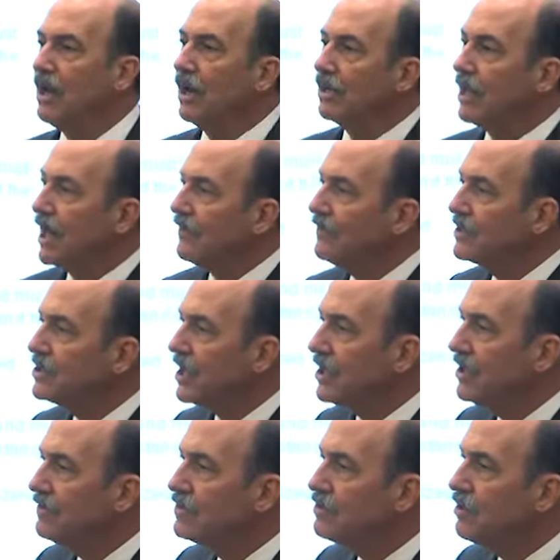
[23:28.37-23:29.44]
A lot of
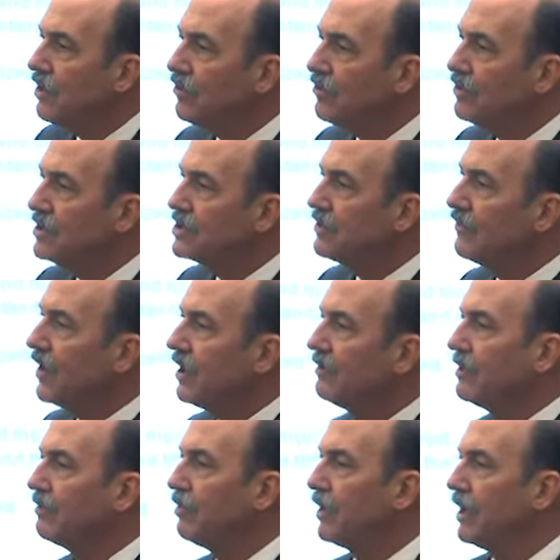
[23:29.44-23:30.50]
executives who go through these
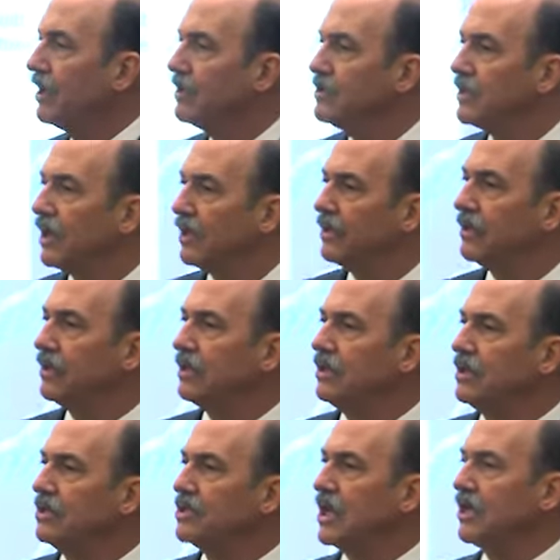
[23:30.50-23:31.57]
development plans in
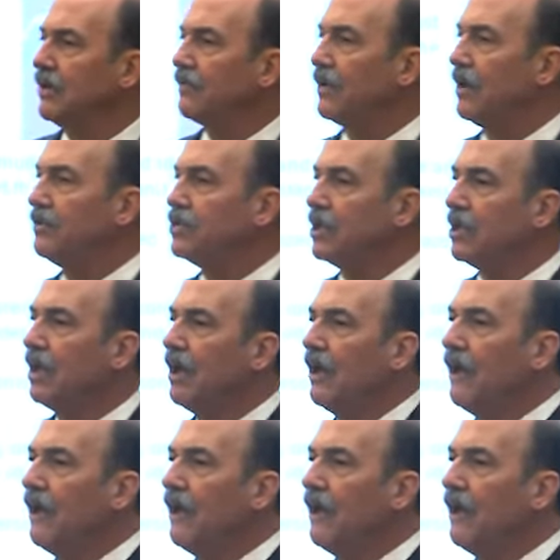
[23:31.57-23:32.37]
executive coaching,